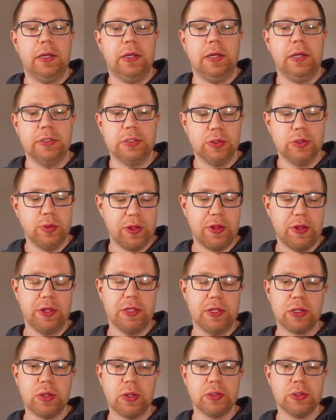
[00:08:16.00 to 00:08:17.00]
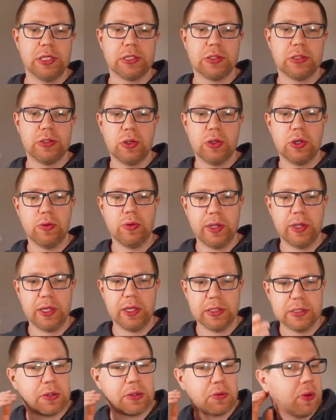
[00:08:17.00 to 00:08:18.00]
as to whether there's contact or not, and we can
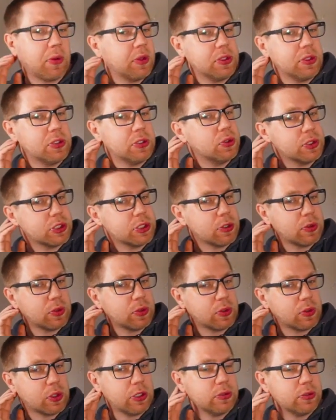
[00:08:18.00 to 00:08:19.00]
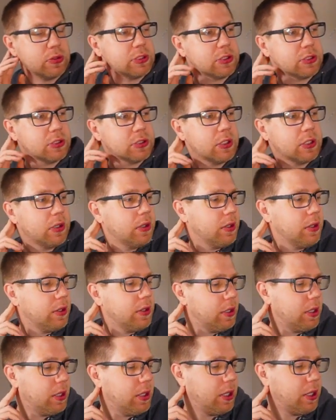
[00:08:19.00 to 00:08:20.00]
tell whether the door is open or closed.
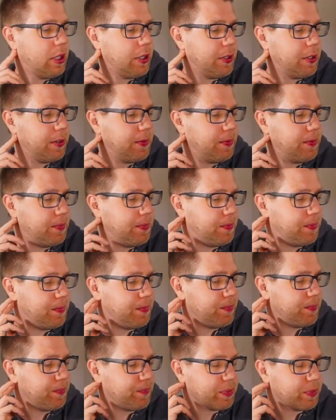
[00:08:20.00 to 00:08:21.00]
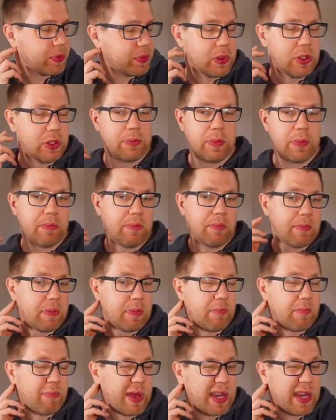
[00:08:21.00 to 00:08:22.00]
Um, the
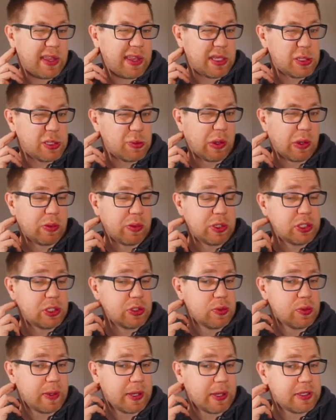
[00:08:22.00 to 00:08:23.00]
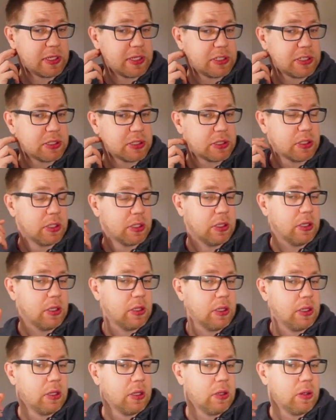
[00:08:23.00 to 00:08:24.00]
many things you might want to do about this
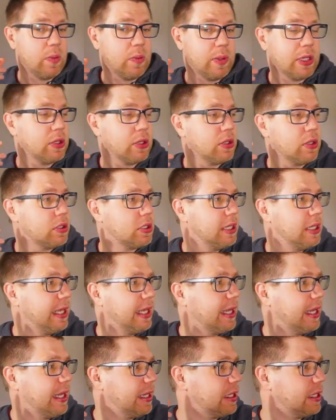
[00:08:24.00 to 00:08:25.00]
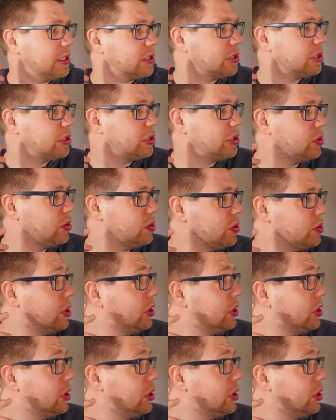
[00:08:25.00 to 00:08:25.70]
we could link it to the